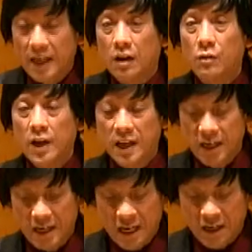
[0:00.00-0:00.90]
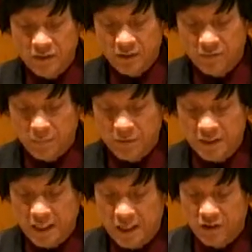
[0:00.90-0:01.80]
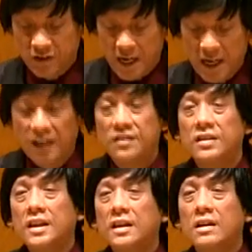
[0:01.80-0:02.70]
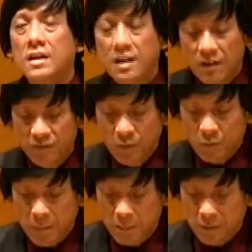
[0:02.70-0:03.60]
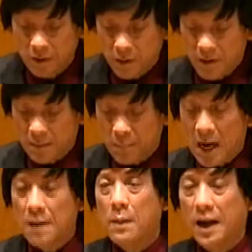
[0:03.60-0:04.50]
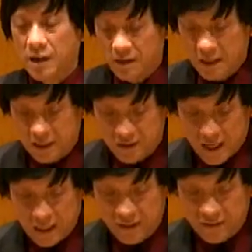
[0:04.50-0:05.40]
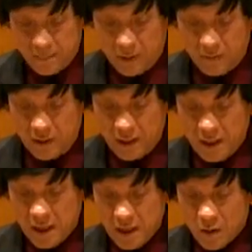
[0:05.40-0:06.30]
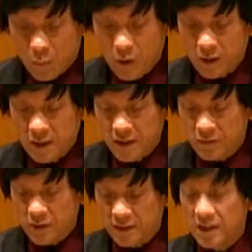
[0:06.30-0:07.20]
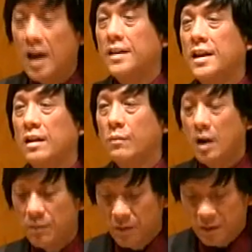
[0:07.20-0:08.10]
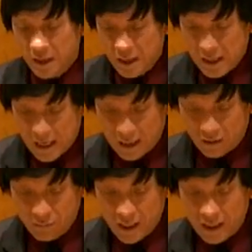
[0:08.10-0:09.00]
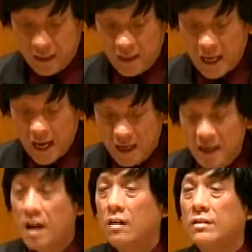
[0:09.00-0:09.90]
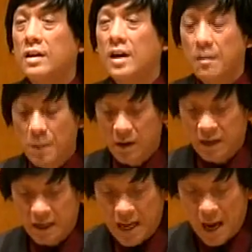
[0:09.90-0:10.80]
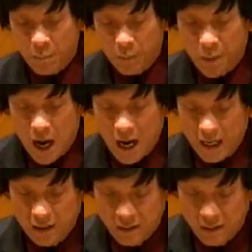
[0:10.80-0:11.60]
It created a nation from sea to shining sea. Fewer people know that Pie Biter, a Chinese immigrant, worked on the Transcontinental Railroad and created the handheld American apple pie.